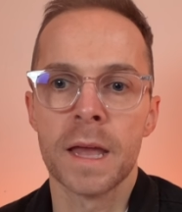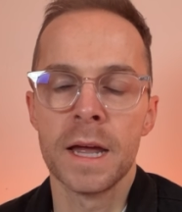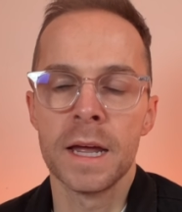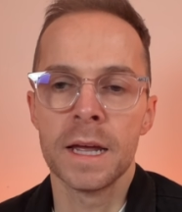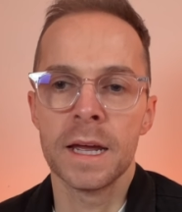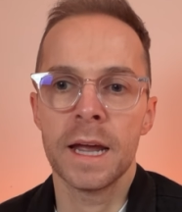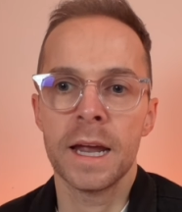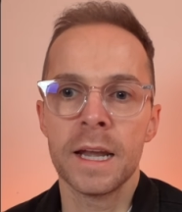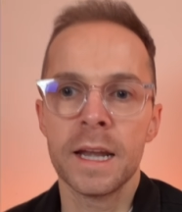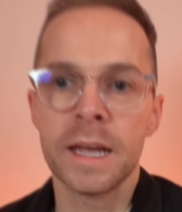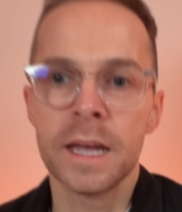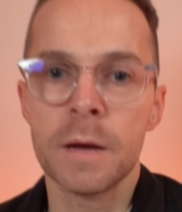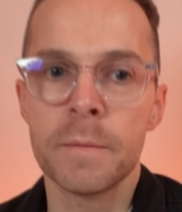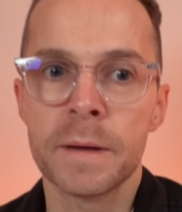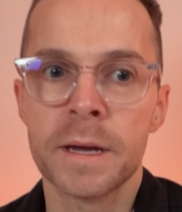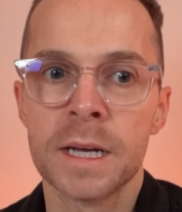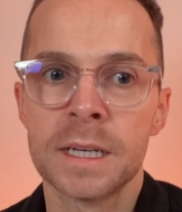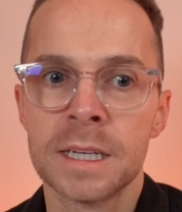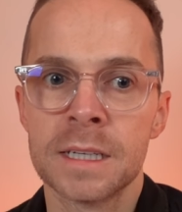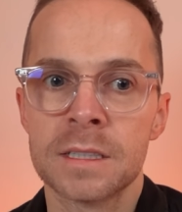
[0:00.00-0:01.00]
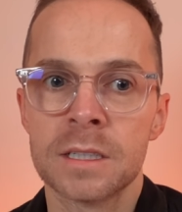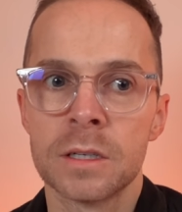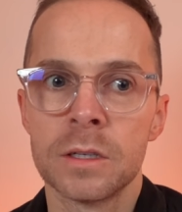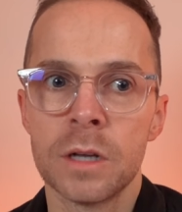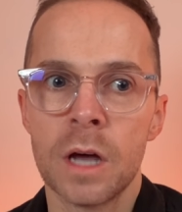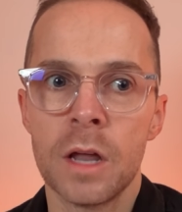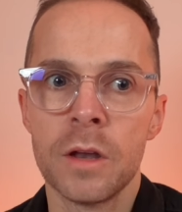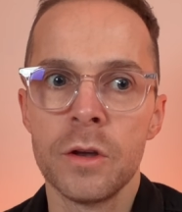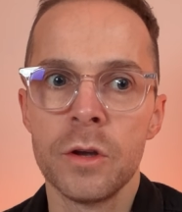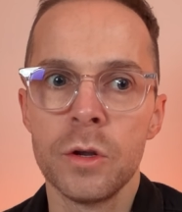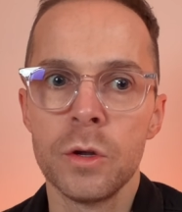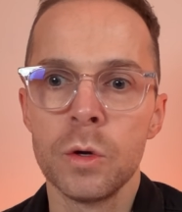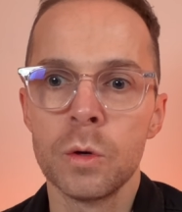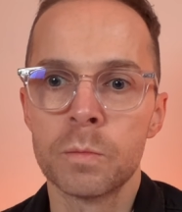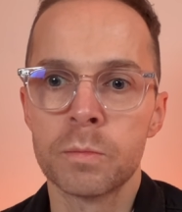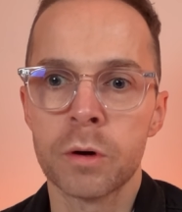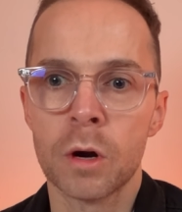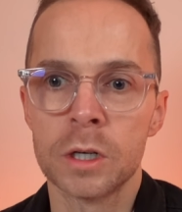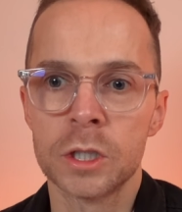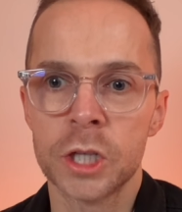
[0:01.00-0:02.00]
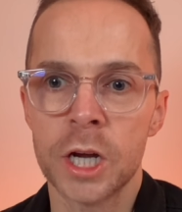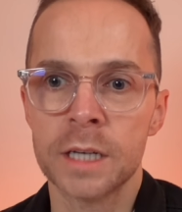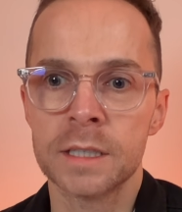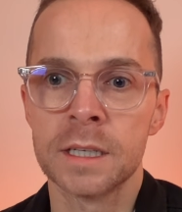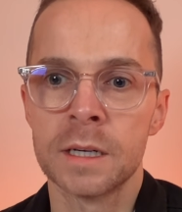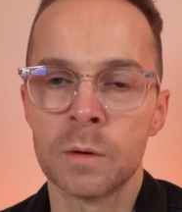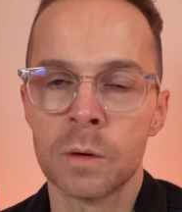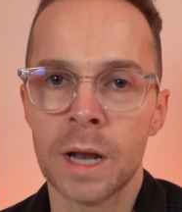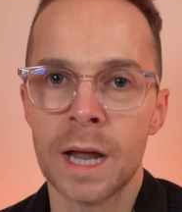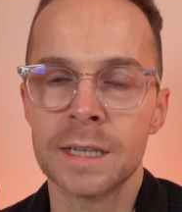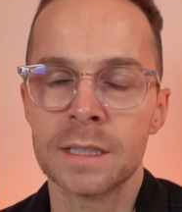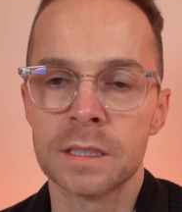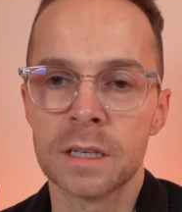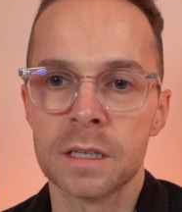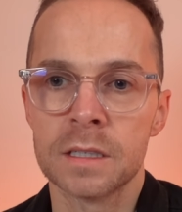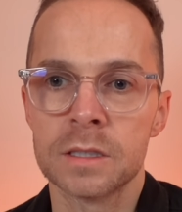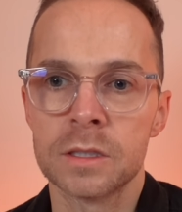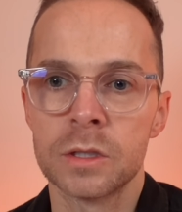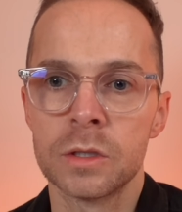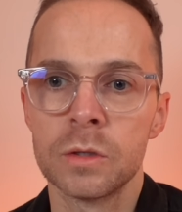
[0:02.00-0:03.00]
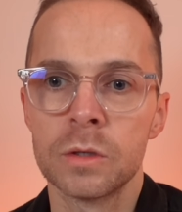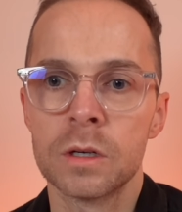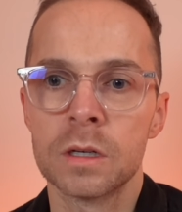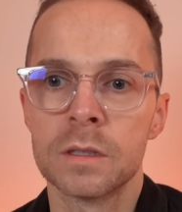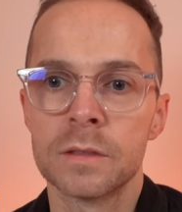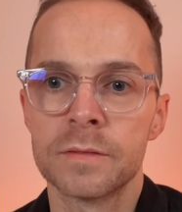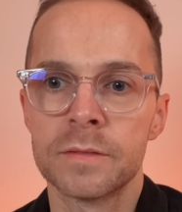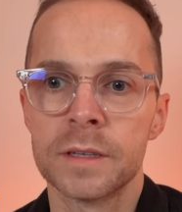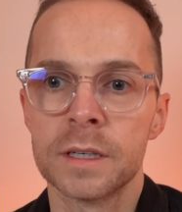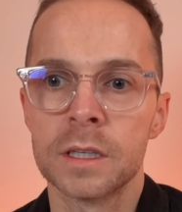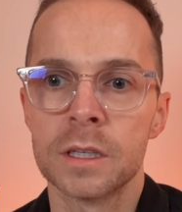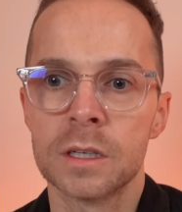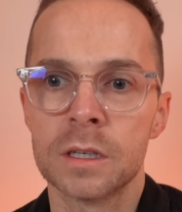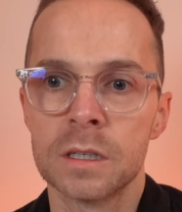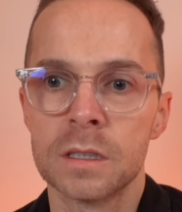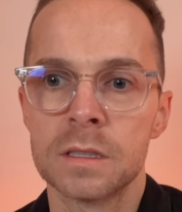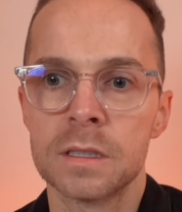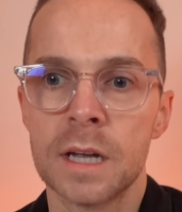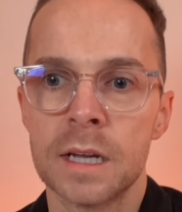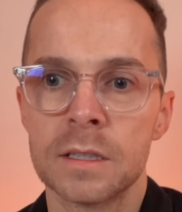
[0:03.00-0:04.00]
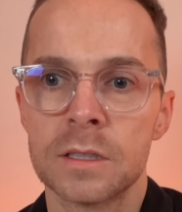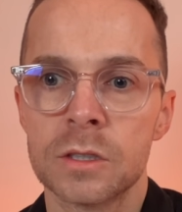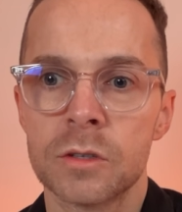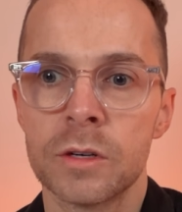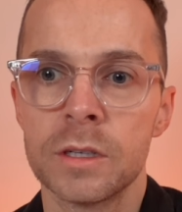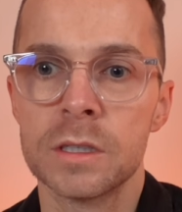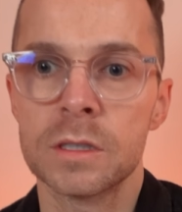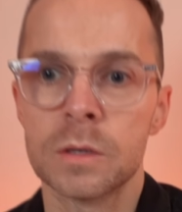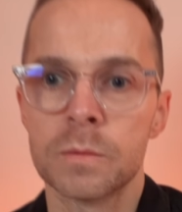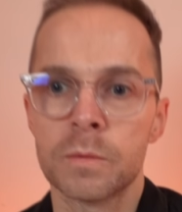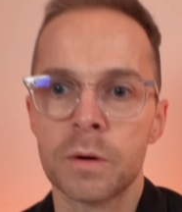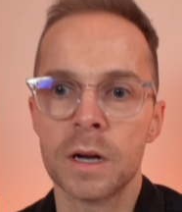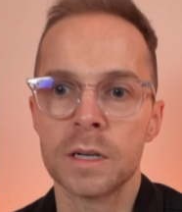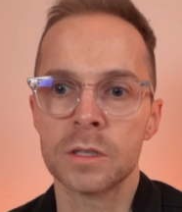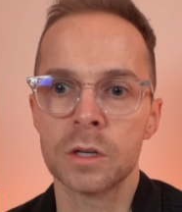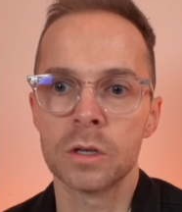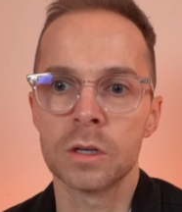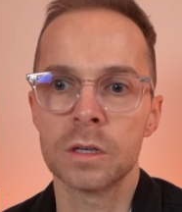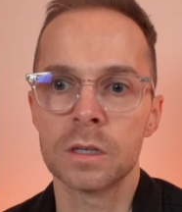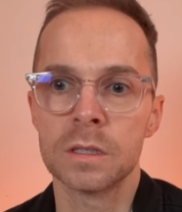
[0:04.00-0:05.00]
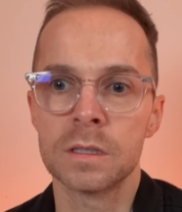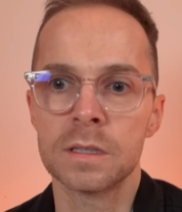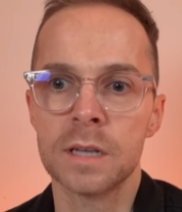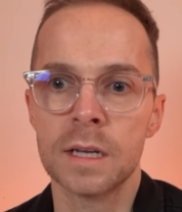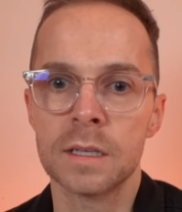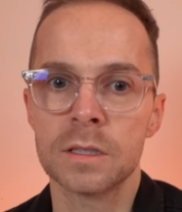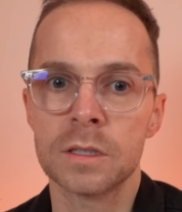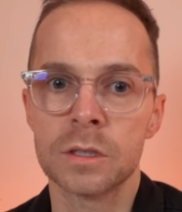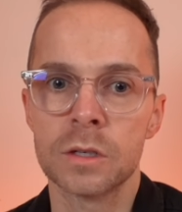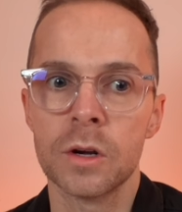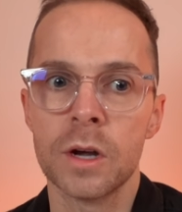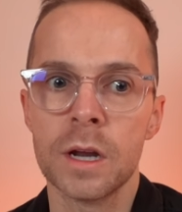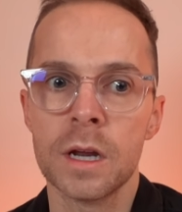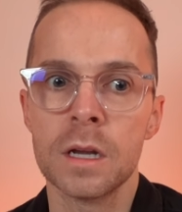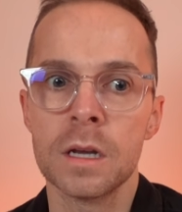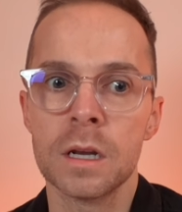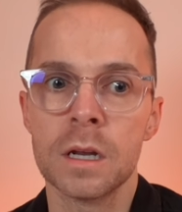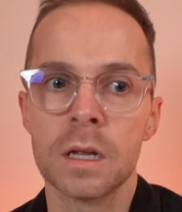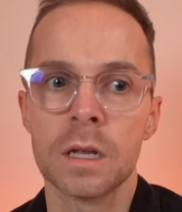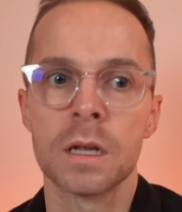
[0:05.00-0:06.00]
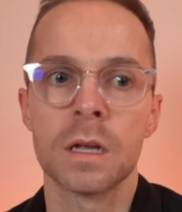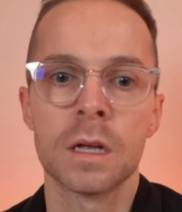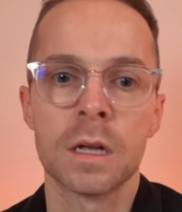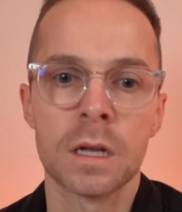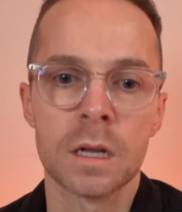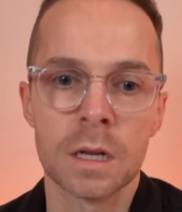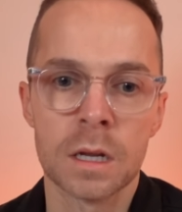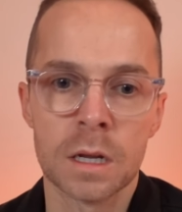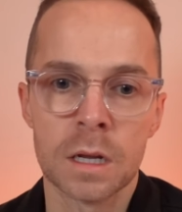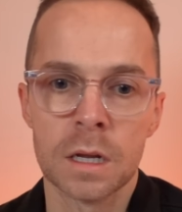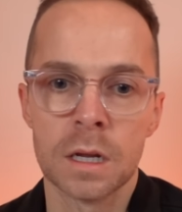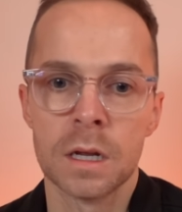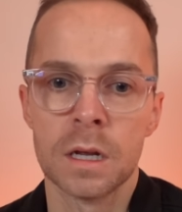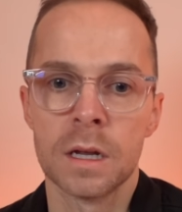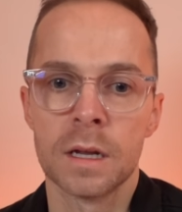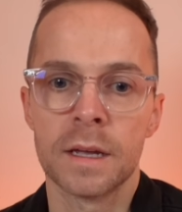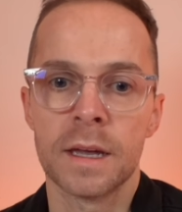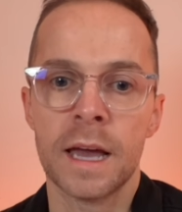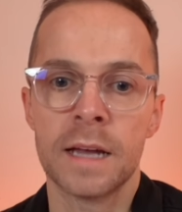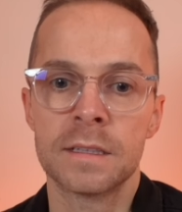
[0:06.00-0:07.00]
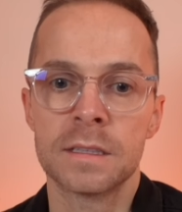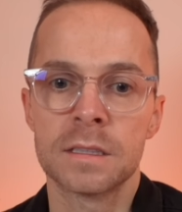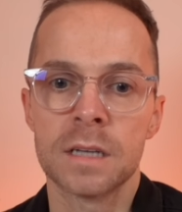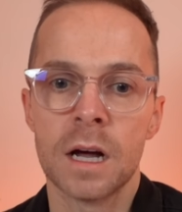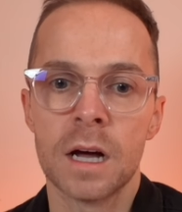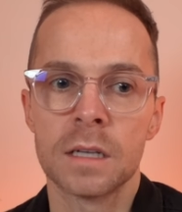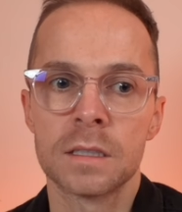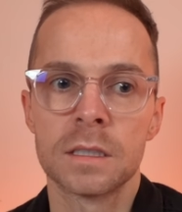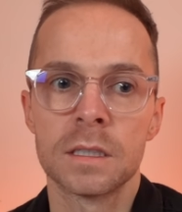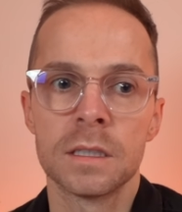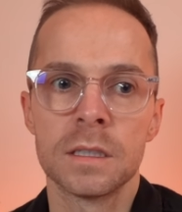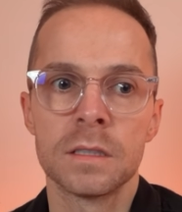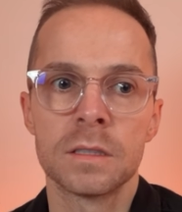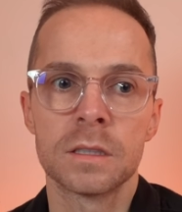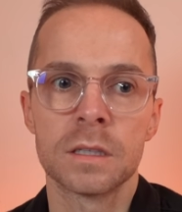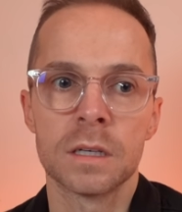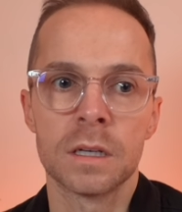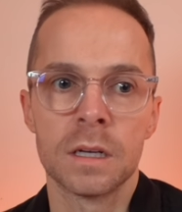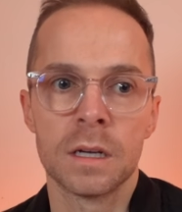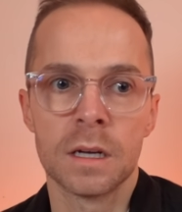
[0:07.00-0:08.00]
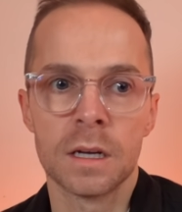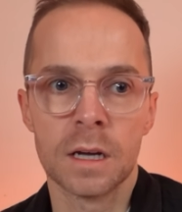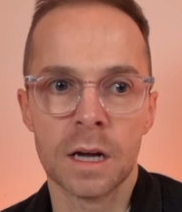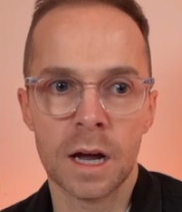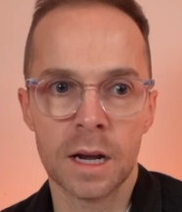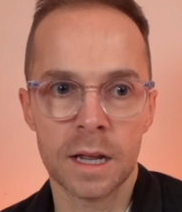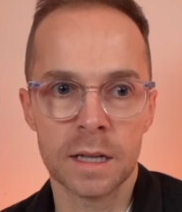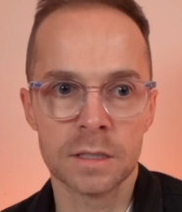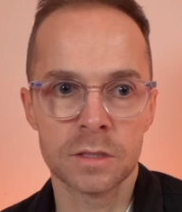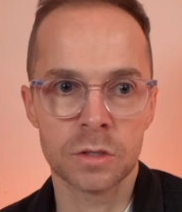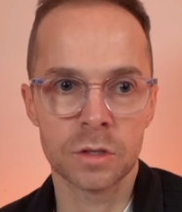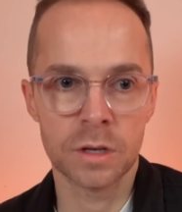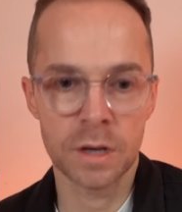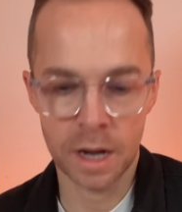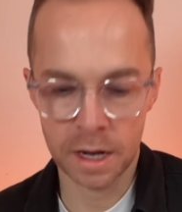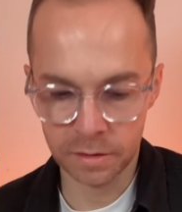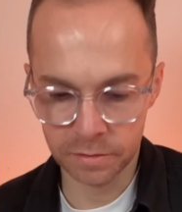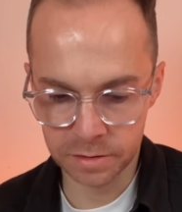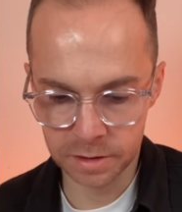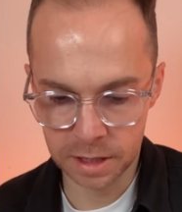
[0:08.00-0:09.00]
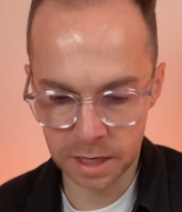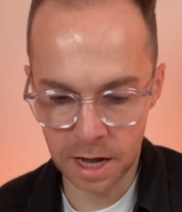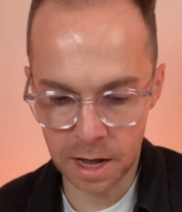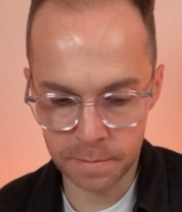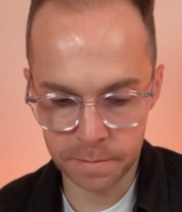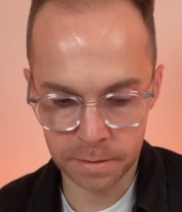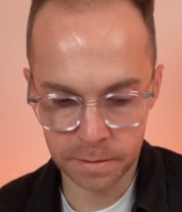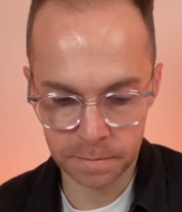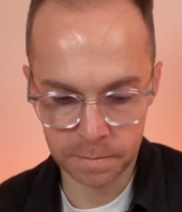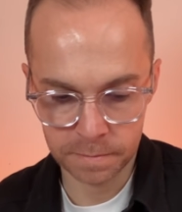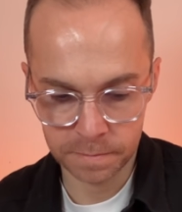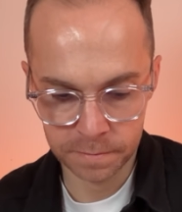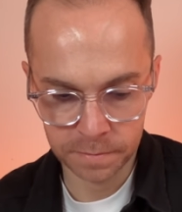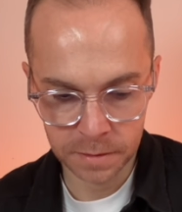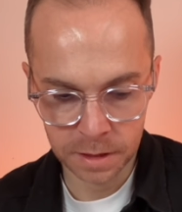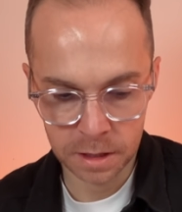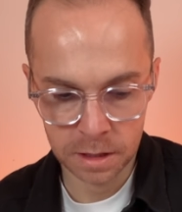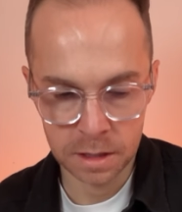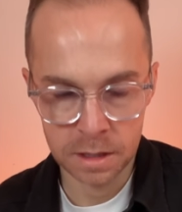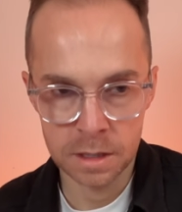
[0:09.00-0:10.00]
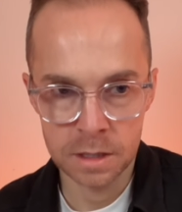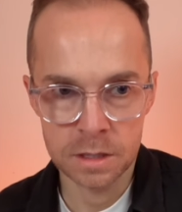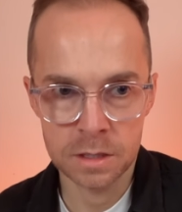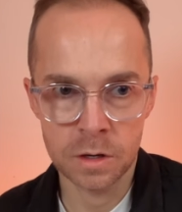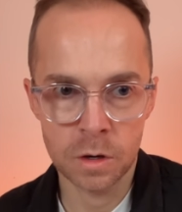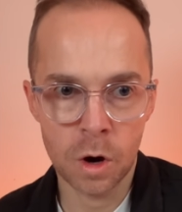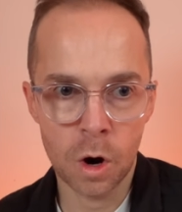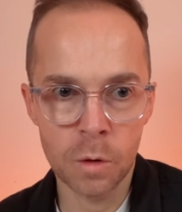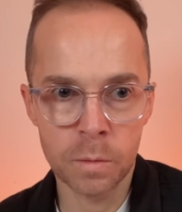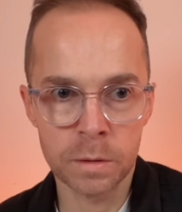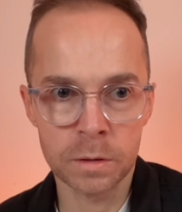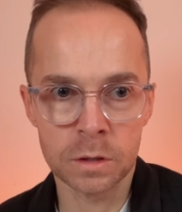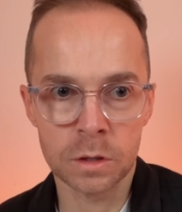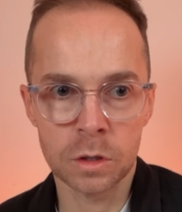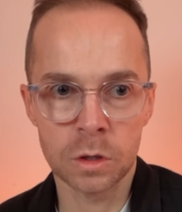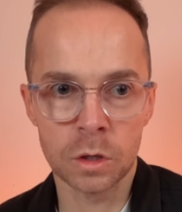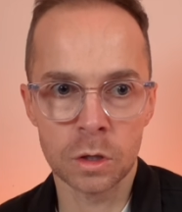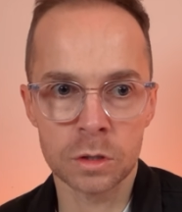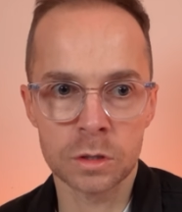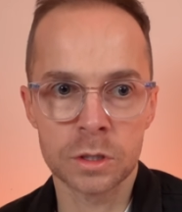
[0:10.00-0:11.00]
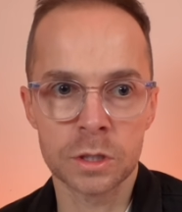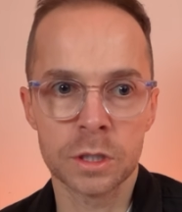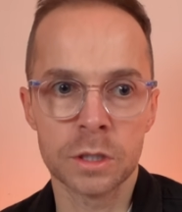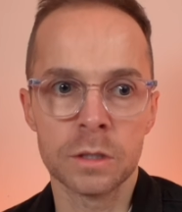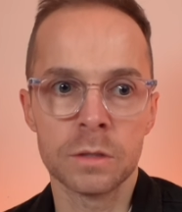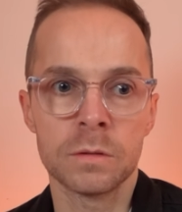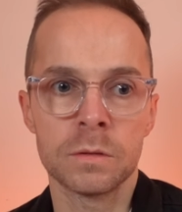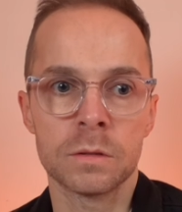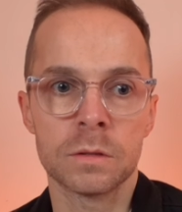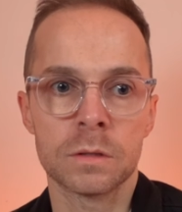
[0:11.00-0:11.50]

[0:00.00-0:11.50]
In here, because it's a new project, it will ask us to configure the consent screen. So press on consent screen, get started, and enter a name for the app. So OpenClaw 2,